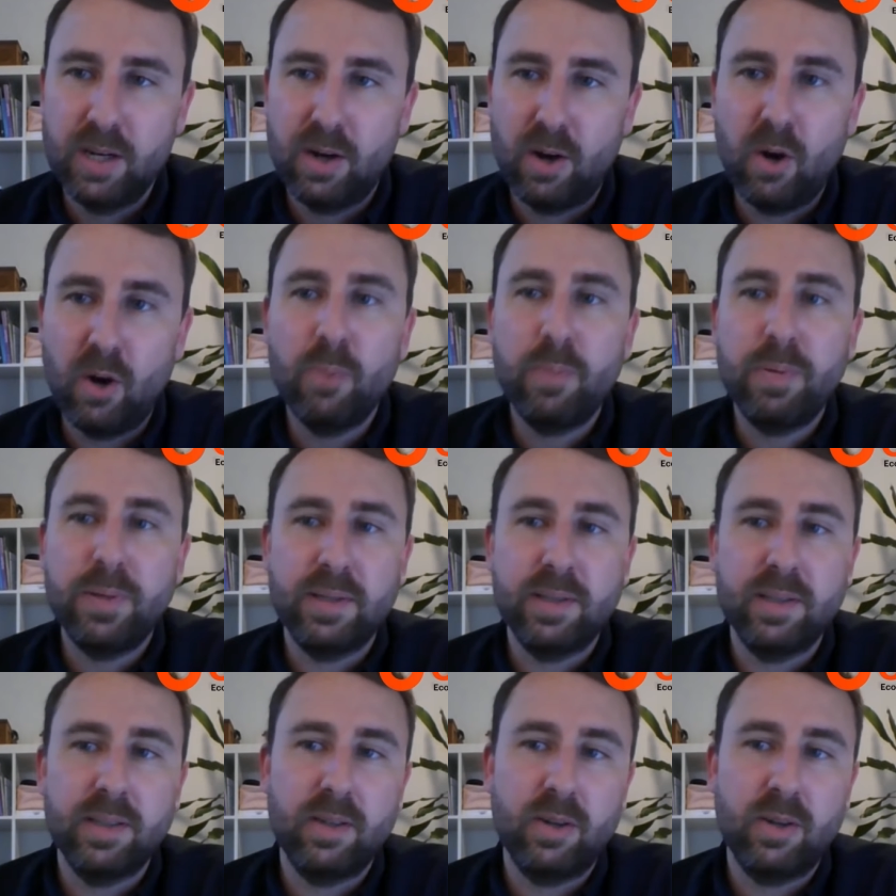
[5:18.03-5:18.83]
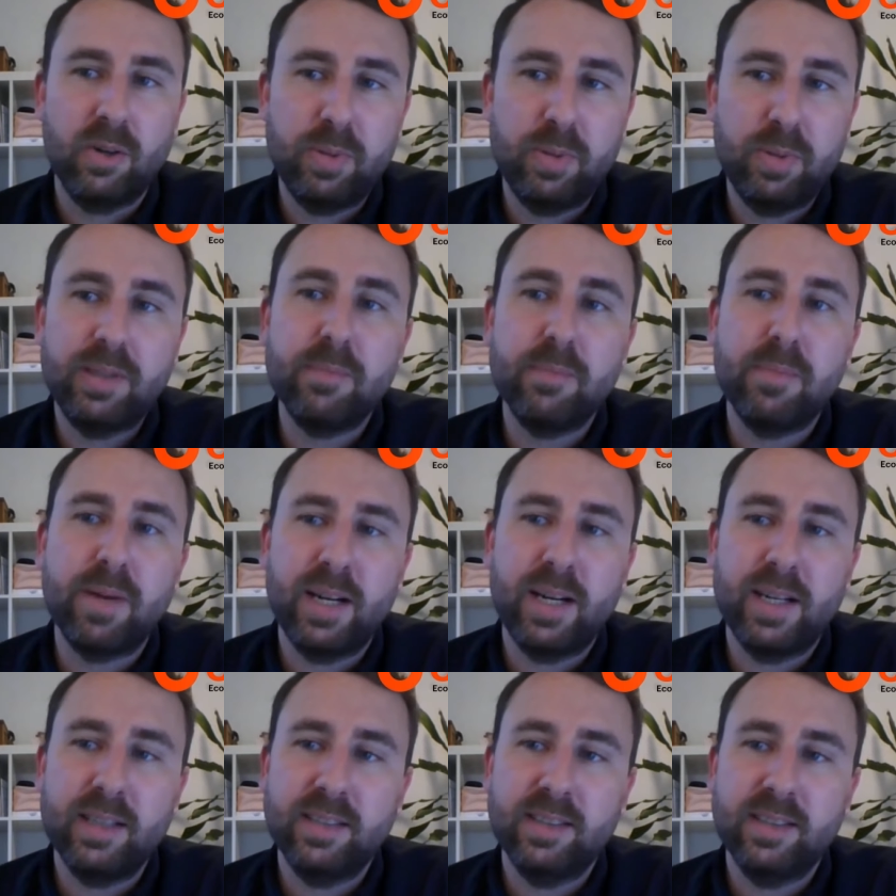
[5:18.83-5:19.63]
open the
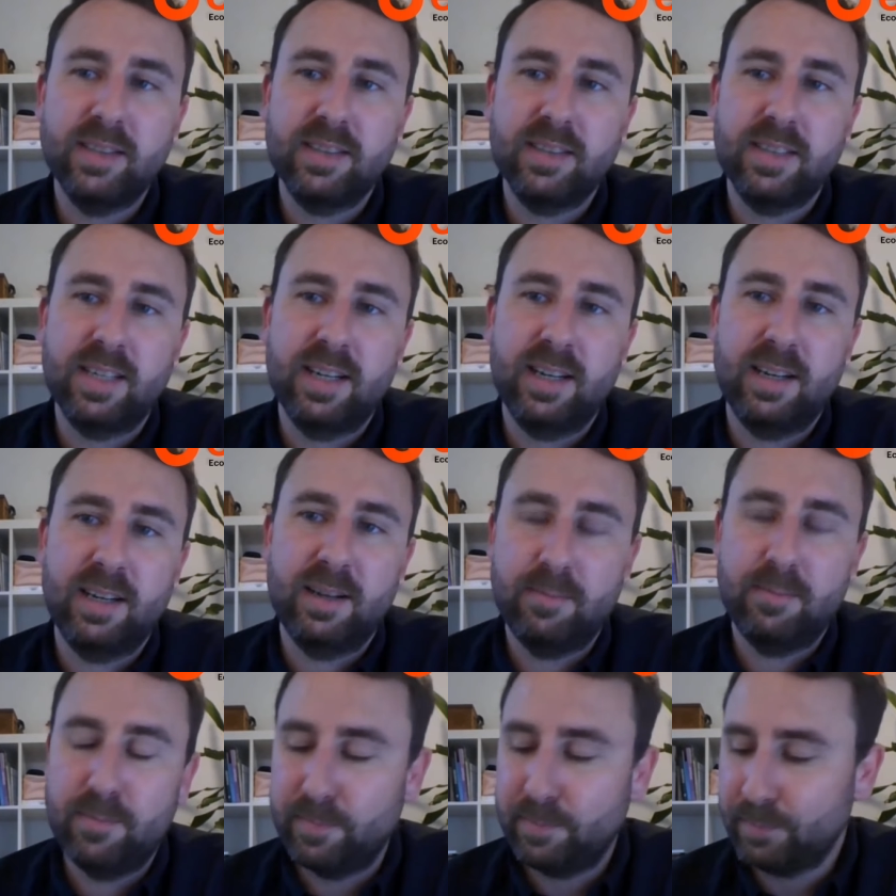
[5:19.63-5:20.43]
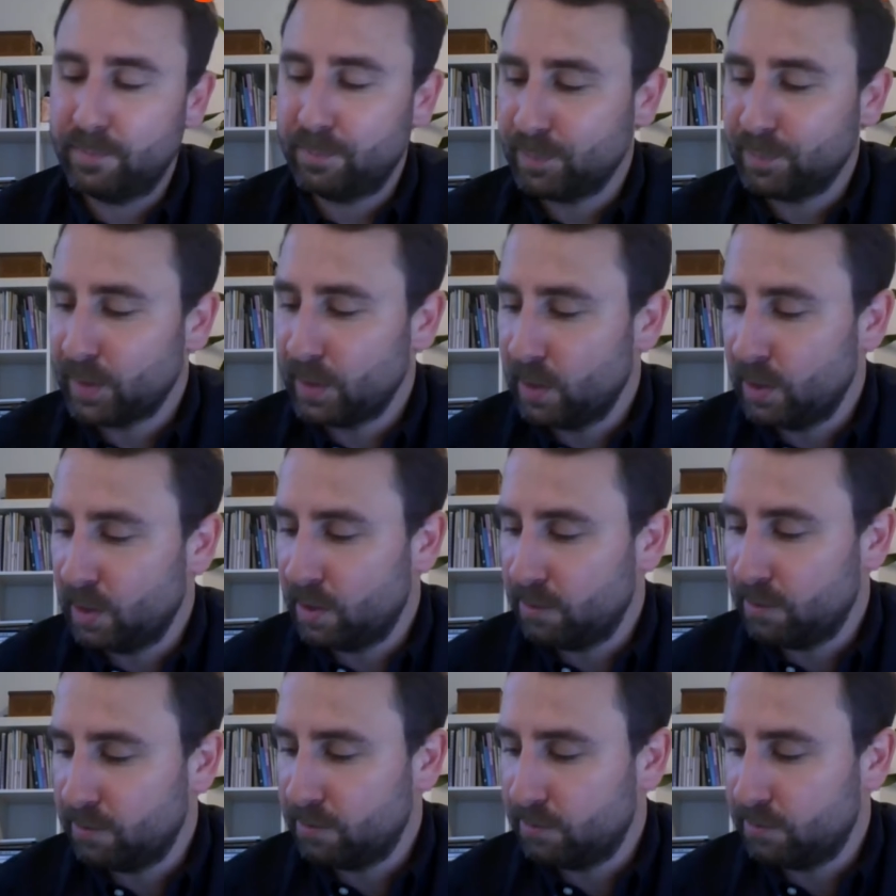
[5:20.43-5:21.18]
minds of